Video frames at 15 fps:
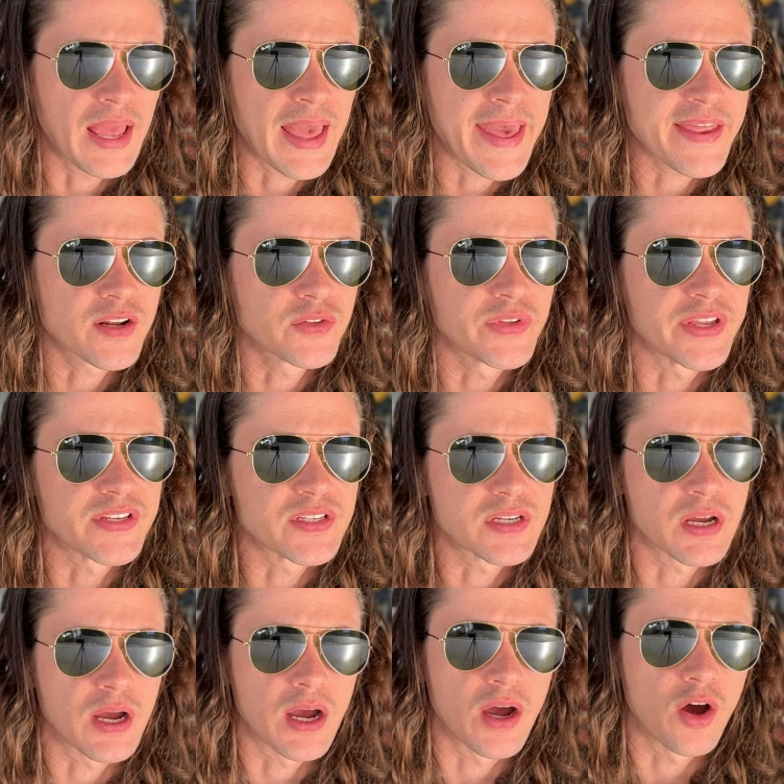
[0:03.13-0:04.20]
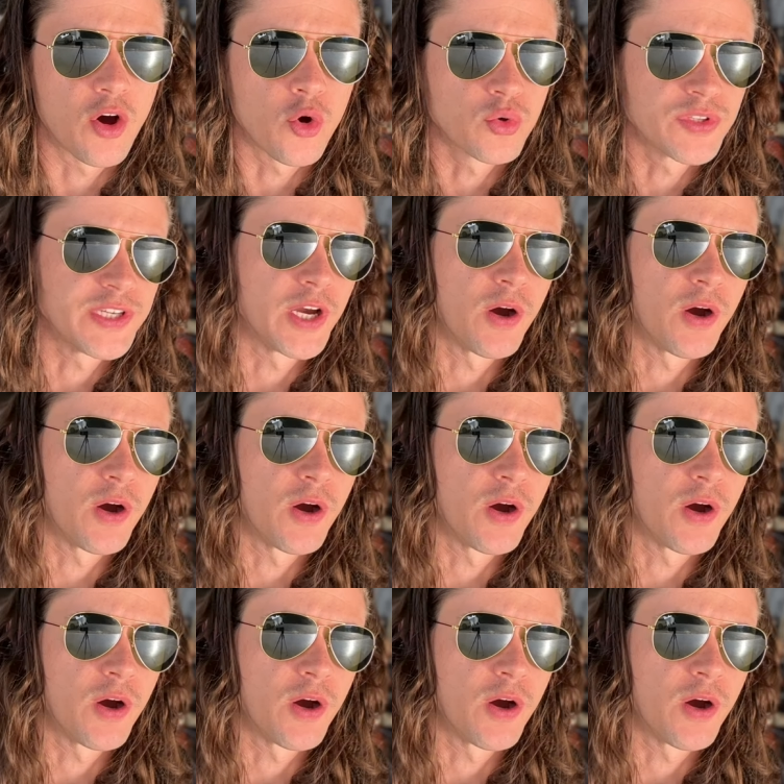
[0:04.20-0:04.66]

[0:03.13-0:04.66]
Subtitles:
handled it only